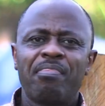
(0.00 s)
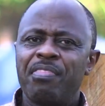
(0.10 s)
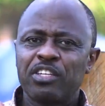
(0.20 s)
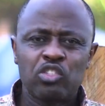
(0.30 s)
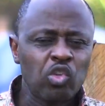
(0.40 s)

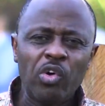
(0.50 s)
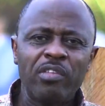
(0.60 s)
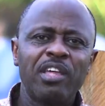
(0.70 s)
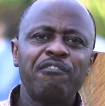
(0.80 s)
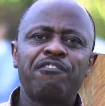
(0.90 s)
The story
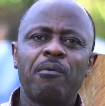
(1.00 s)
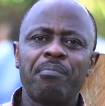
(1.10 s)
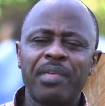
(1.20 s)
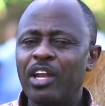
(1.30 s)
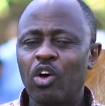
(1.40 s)
then,
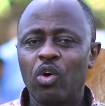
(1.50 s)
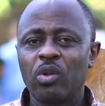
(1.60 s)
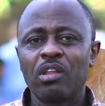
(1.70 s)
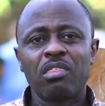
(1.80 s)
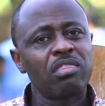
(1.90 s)
from then
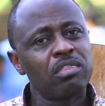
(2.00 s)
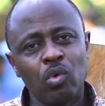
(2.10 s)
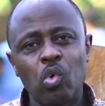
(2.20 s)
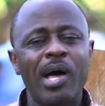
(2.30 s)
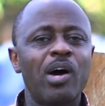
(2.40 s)
on,
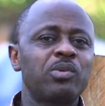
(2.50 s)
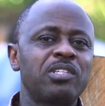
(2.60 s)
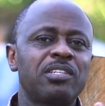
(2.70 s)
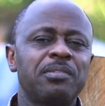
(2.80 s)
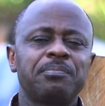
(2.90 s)

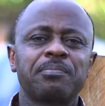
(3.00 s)
throughout